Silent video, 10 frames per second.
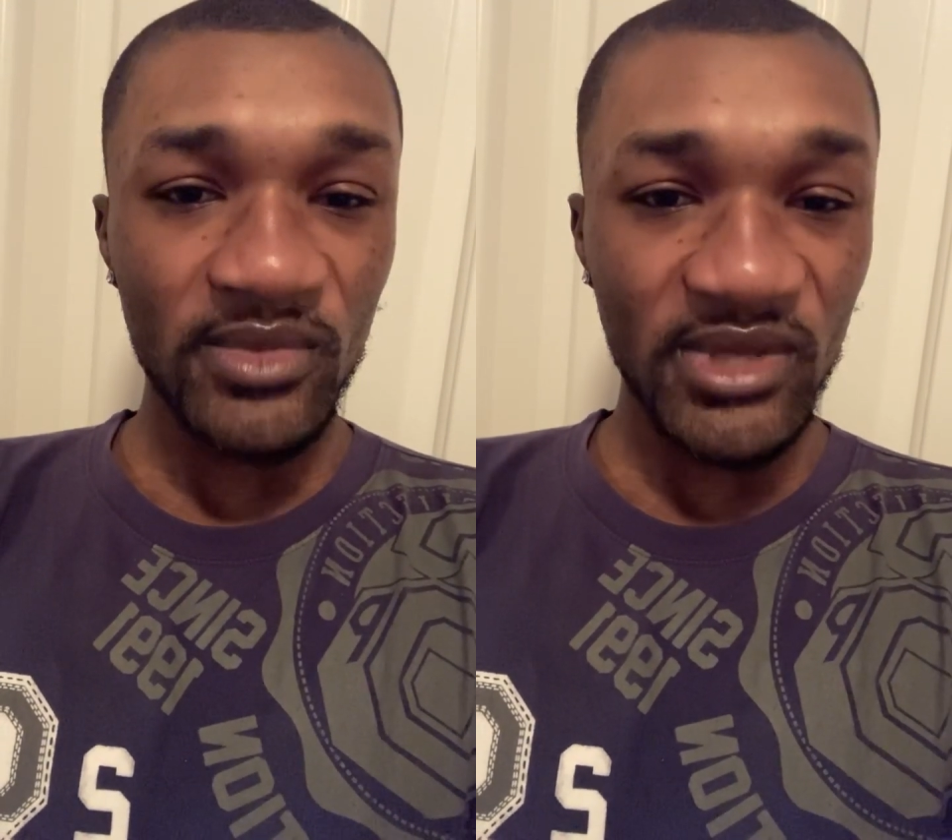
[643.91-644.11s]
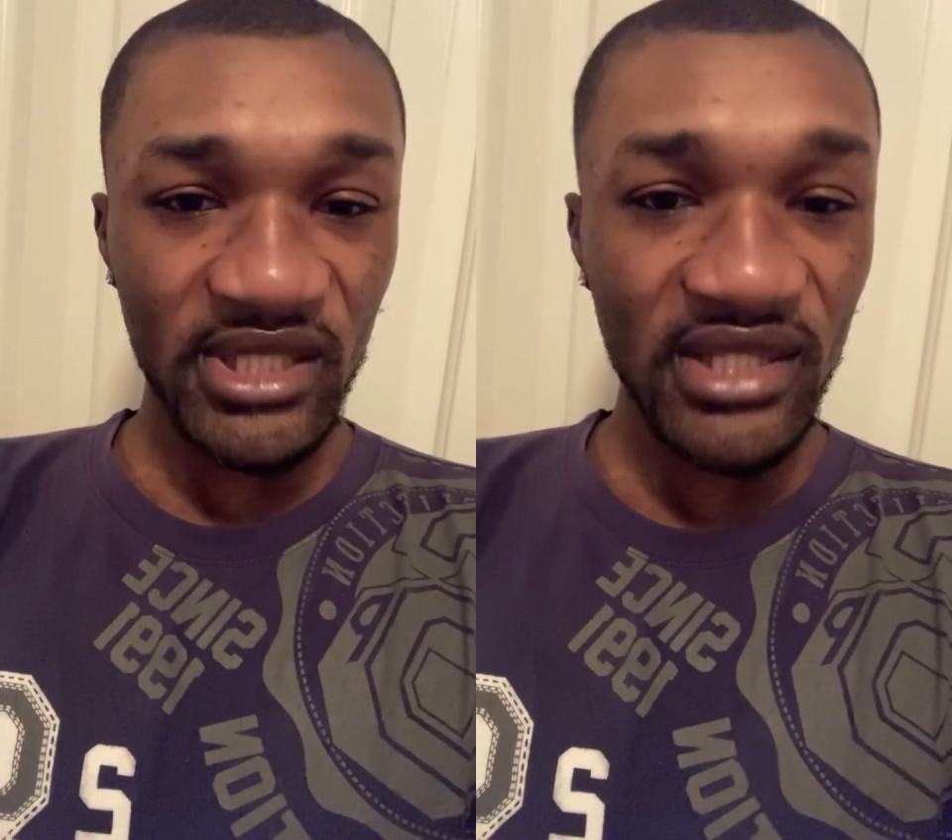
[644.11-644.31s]

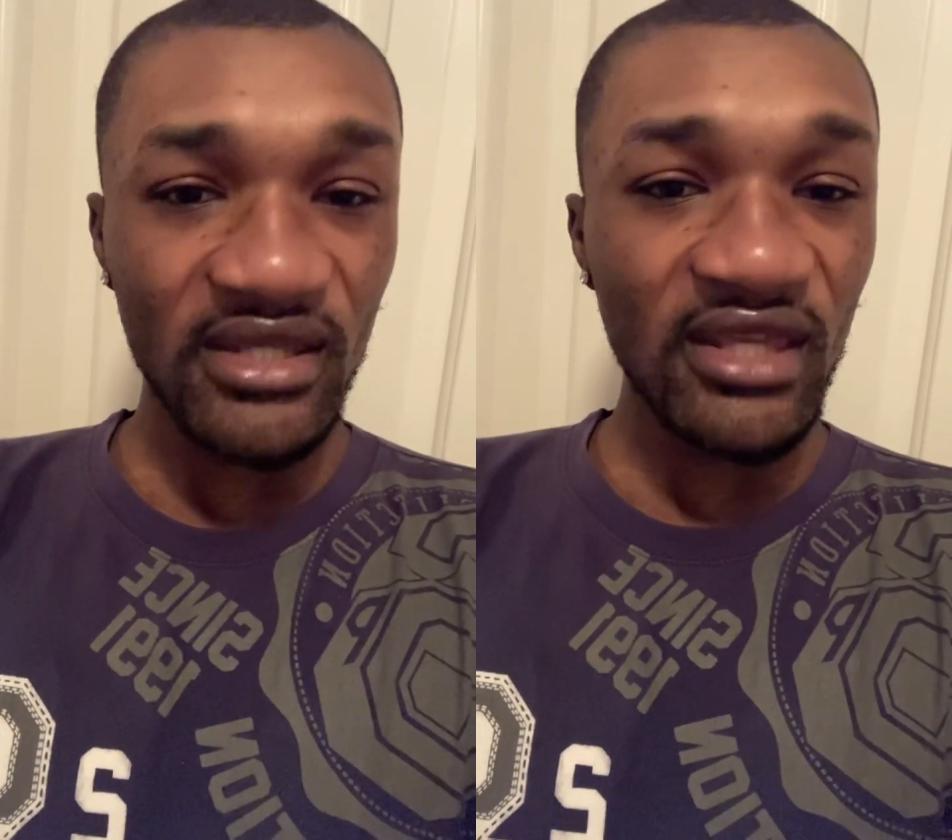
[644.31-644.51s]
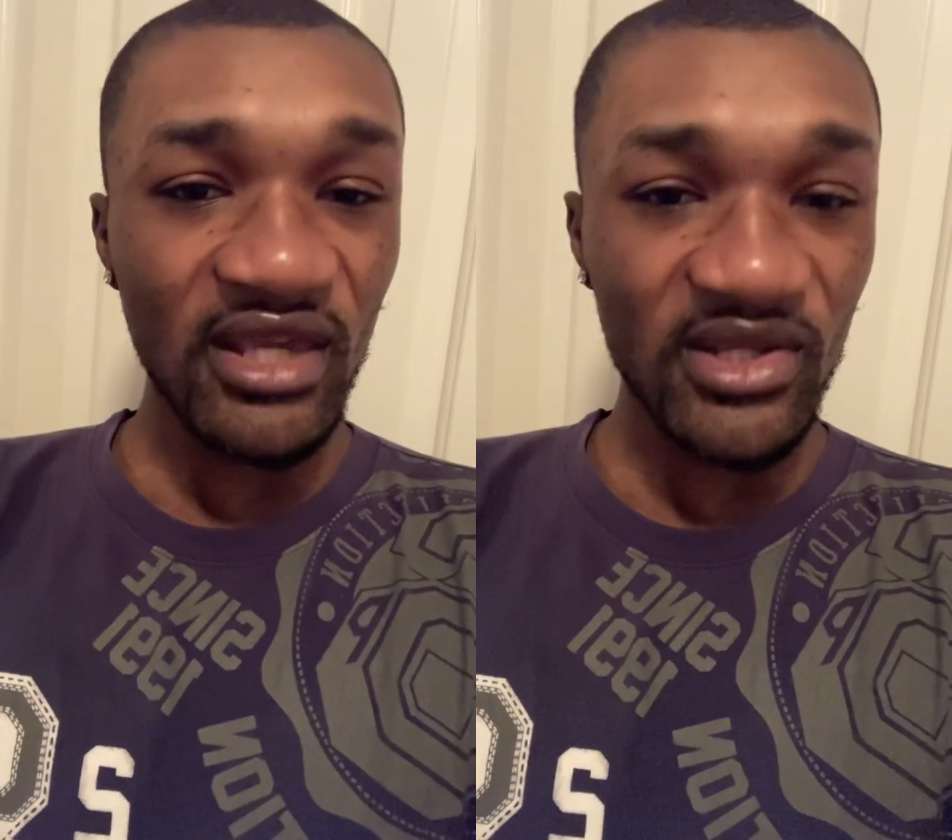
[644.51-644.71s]
That's the
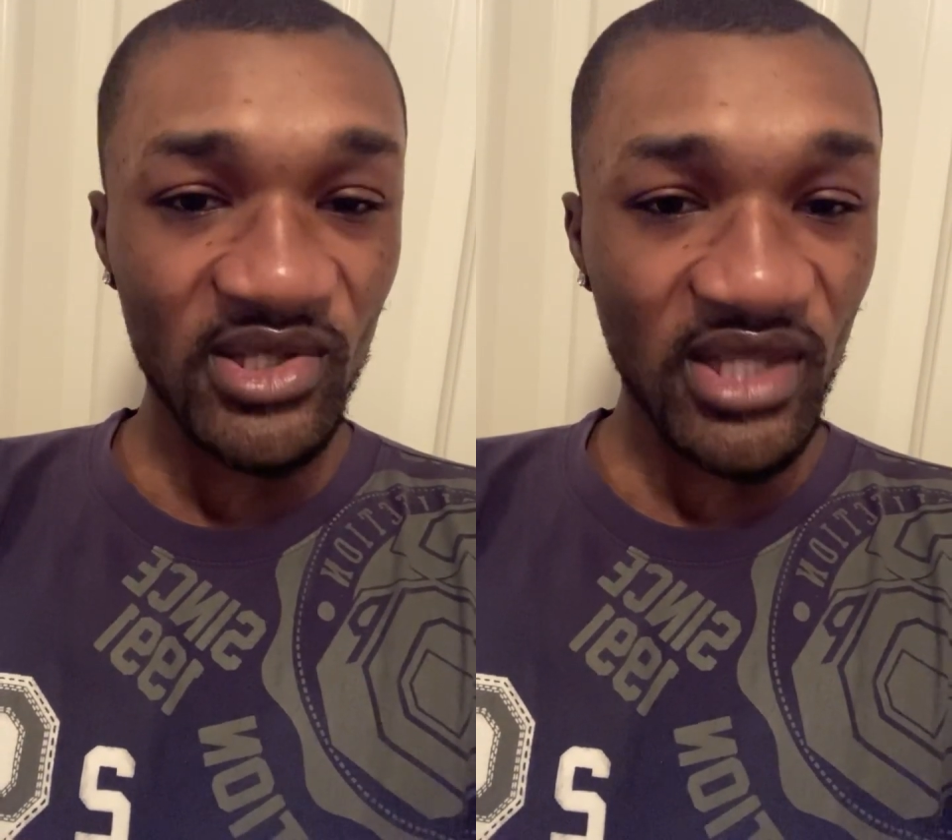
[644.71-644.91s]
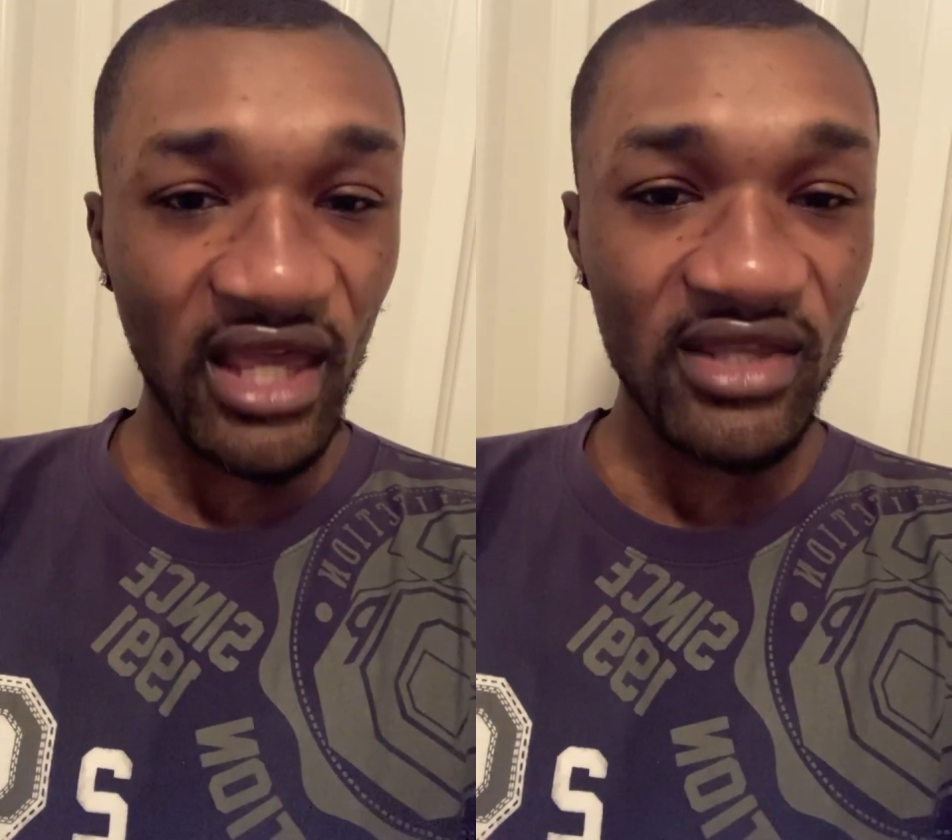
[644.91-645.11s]
day
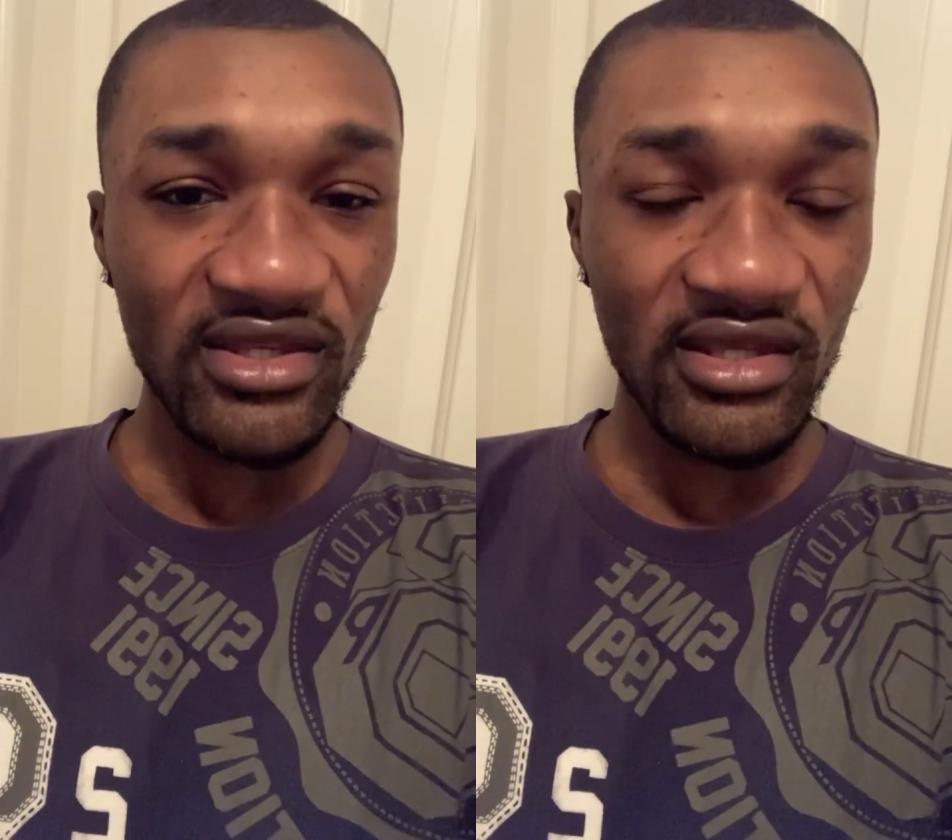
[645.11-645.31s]
society.